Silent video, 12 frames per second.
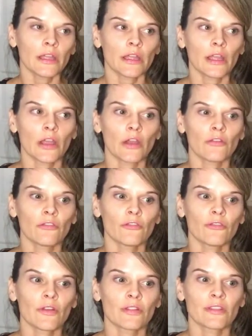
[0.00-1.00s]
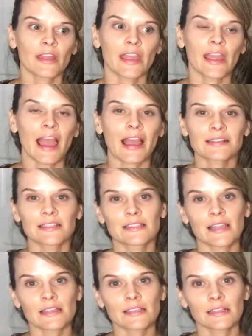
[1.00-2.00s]
if they
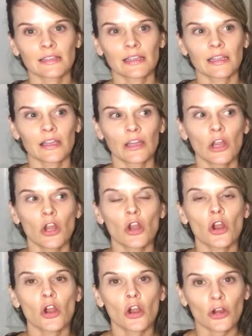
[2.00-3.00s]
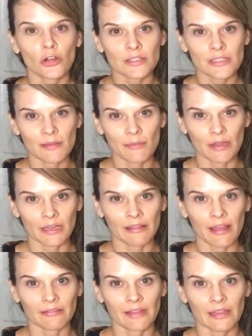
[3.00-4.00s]
accidentally hurt somebody
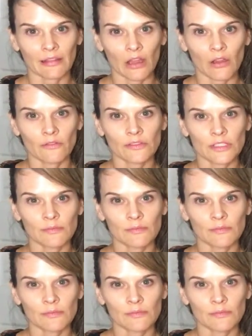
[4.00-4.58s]
that they loved.